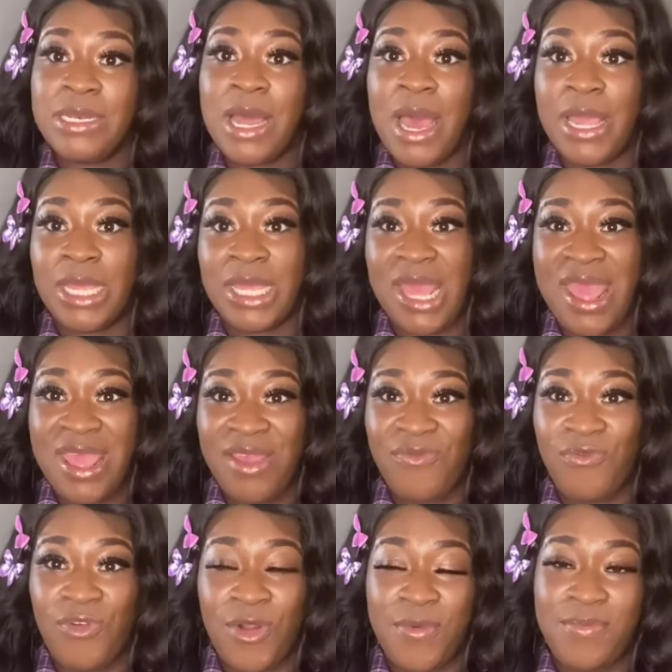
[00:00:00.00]
I get
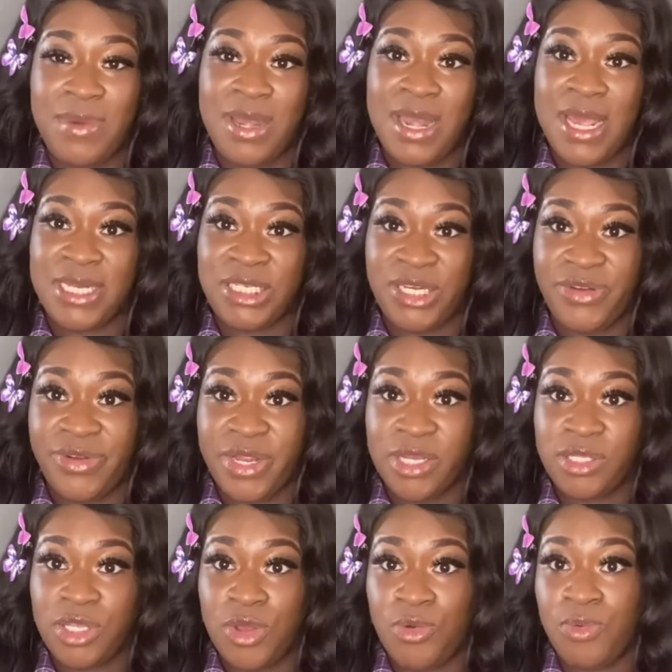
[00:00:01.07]
it from Nigeria.
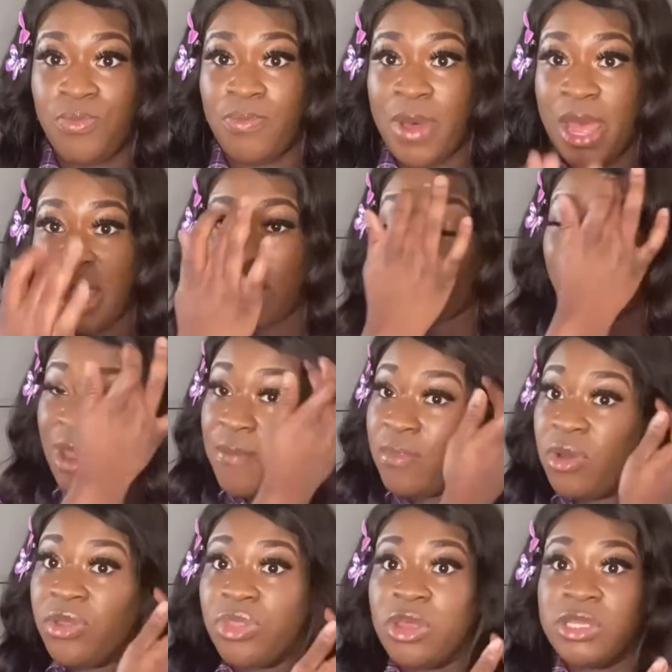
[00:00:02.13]
So my
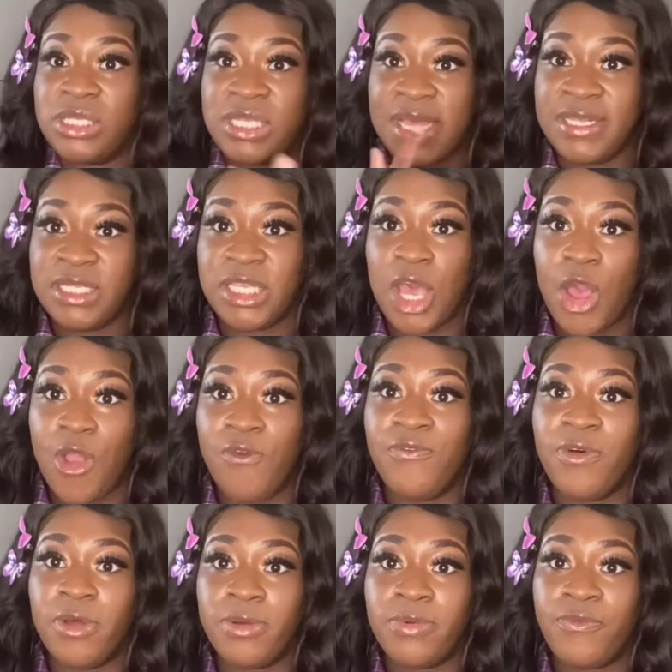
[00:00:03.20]
grandmother sends it
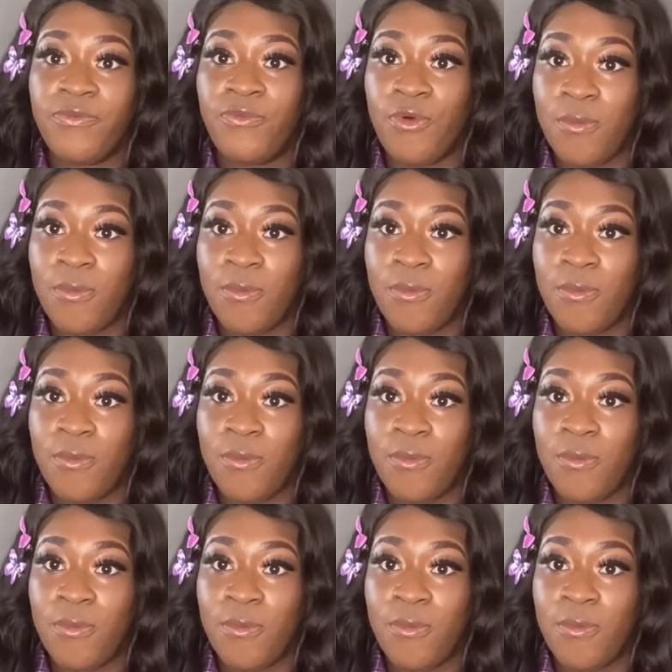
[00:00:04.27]
over for